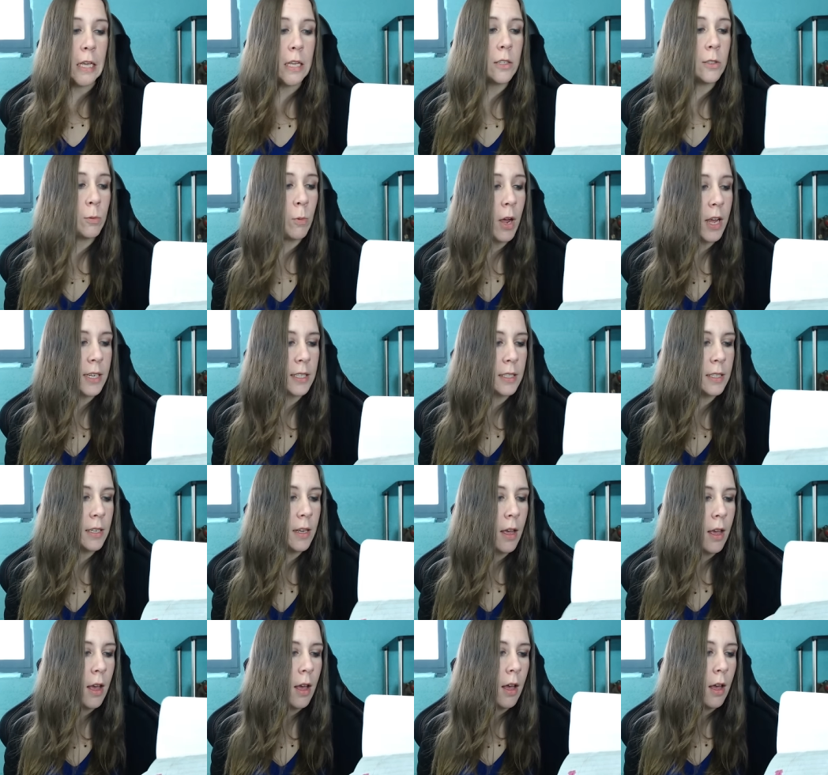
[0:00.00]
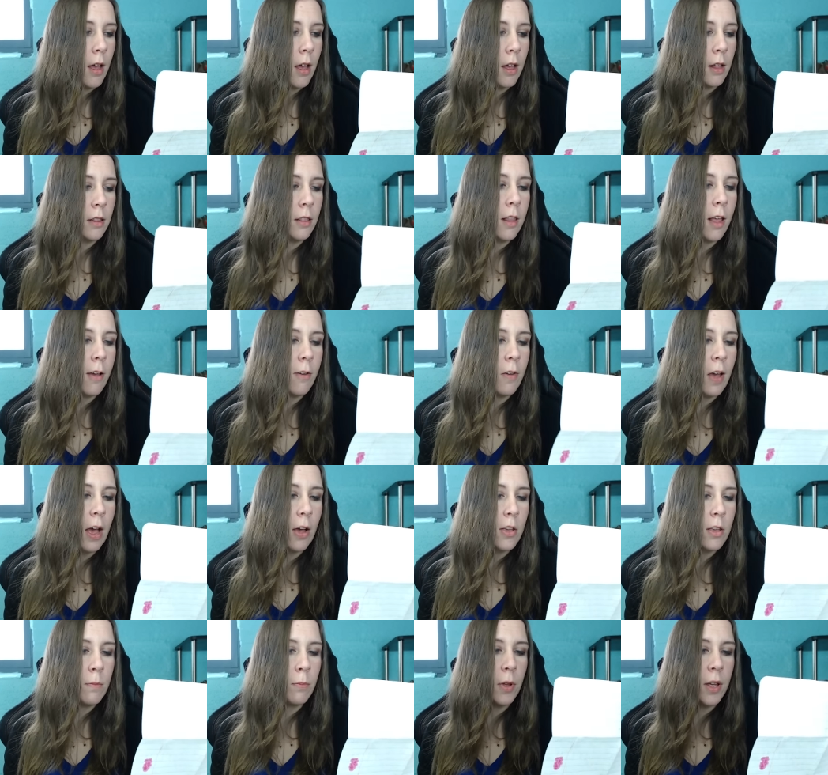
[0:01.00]
He's white love
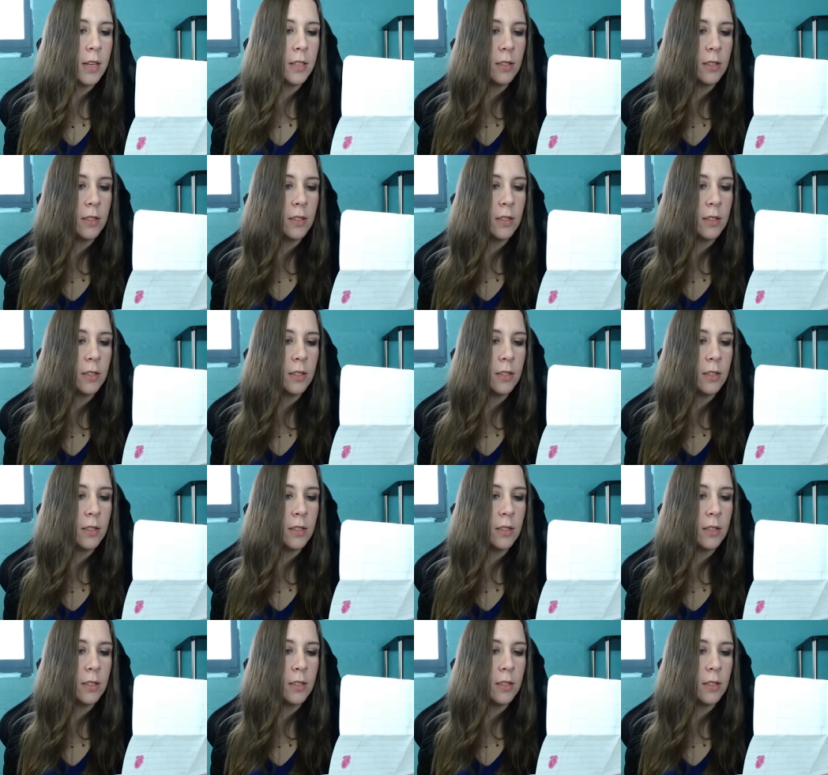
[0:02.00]
how you play